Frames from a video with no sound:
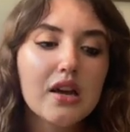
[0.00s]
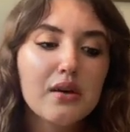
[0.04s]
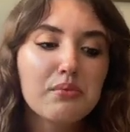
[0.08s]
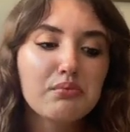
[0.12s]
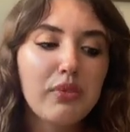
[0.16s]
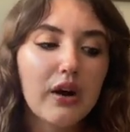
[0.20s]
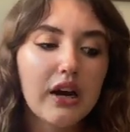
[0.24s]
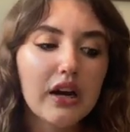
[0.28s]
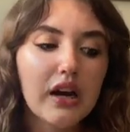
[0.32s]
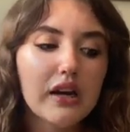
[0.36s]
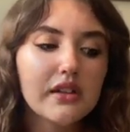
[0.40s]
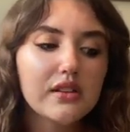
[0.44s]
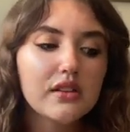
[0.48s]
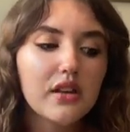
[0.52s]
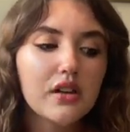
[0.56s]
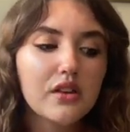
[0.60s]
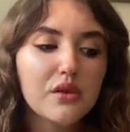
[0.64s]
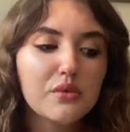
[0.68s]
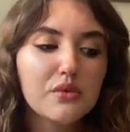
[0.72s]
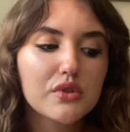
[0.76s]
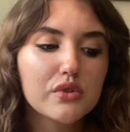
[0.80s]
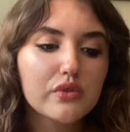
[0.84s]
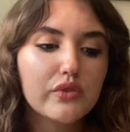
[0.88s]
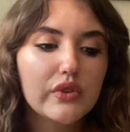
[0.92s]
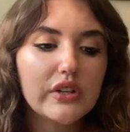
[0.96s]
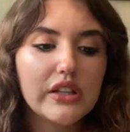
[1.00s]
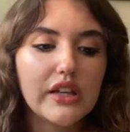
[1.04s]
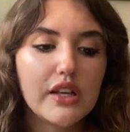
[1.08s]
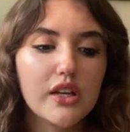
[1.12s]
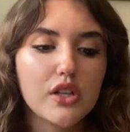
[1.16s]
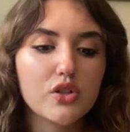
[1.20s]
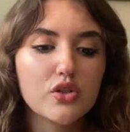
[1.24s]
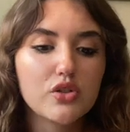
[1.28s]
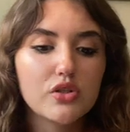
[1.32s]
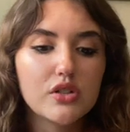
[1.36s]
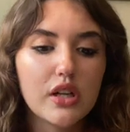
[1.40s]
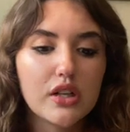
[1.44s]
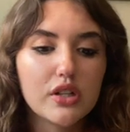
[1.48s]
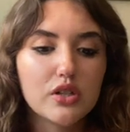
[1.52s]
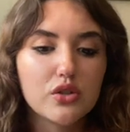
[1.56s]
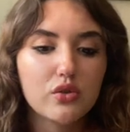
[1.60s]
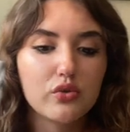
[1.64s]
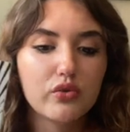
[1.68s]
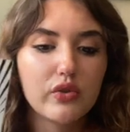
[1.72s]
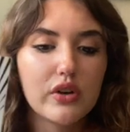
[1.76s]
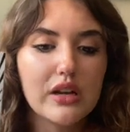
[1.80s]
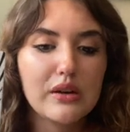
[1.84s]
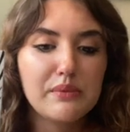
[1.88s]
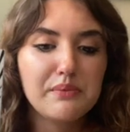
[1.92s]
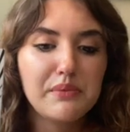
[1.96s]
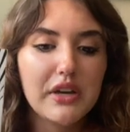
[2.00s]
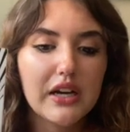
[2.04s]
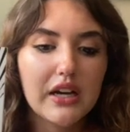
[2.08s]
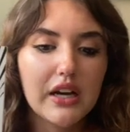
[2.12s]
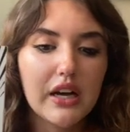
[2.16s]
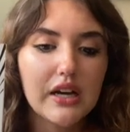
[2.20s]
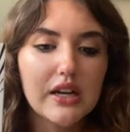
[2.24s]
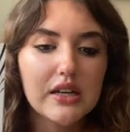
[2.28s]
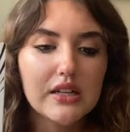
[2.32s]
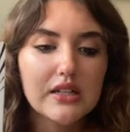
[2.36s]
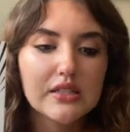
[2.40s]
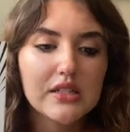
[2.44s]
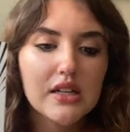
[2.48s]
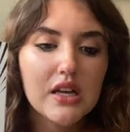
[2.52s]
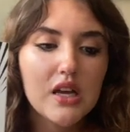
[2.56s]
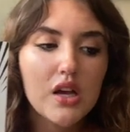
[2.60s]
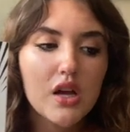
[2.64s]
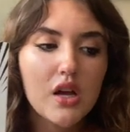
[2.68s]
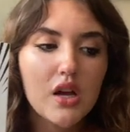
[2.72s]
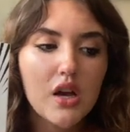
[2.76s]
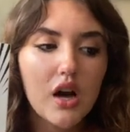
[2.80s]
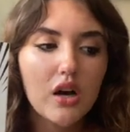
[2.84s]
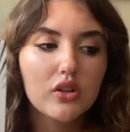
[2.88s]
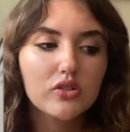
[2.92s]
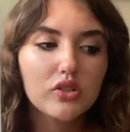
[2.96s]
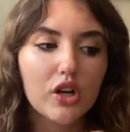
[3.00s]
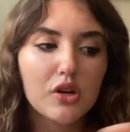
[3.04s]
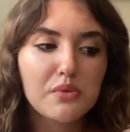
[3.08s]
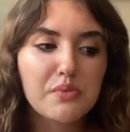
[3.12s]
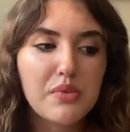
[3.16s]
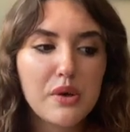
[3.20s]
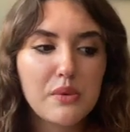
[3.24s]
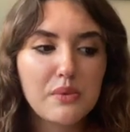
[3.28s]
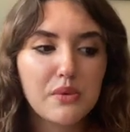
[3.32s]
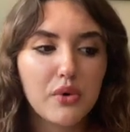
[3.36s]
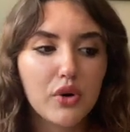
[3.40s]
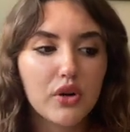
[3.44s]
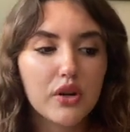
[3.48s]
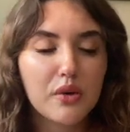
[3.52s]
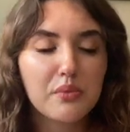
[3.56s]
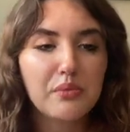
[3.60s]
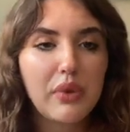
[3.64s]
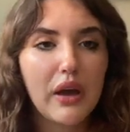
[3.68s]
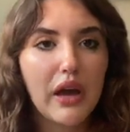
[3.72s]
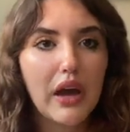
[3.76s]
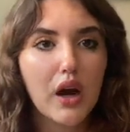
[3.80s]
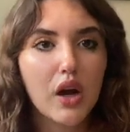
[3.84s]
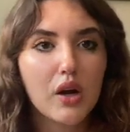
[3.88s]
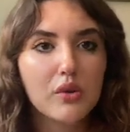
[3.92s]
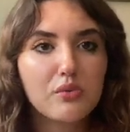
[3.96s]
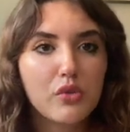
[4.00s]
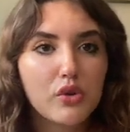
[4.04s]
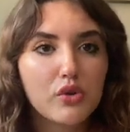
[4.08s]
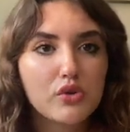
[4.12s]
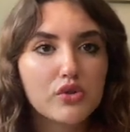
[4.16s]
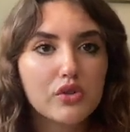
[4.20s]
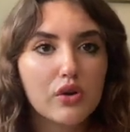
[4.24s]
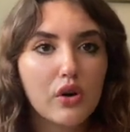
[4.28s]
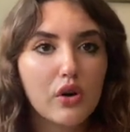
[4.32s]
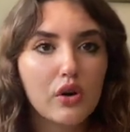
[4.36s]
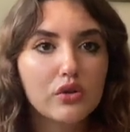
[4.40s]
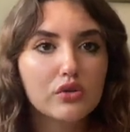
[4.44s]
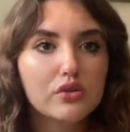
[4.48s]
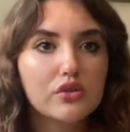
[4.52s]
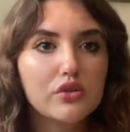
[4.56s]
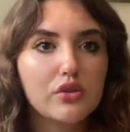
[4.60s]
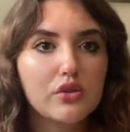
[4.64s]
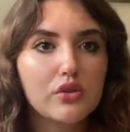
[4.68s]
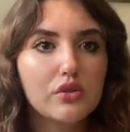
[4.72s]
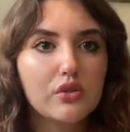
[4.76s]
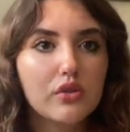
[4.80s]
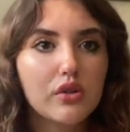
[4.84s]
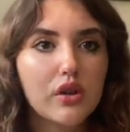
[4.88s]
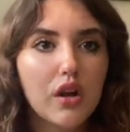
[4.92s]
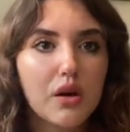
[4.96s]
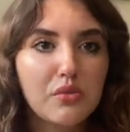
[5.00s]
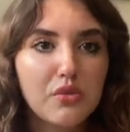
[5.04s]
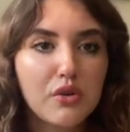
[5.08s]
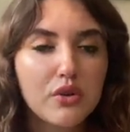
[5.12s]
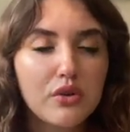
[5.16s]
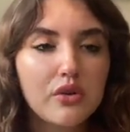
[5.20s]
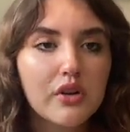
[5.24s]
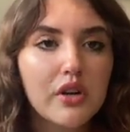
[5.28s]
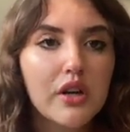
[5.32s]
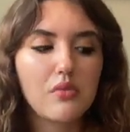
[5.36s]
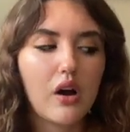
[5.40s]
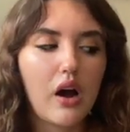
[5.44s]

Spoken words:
But I thought it was really interesting to read because a lot of people compare Meursault to Camus.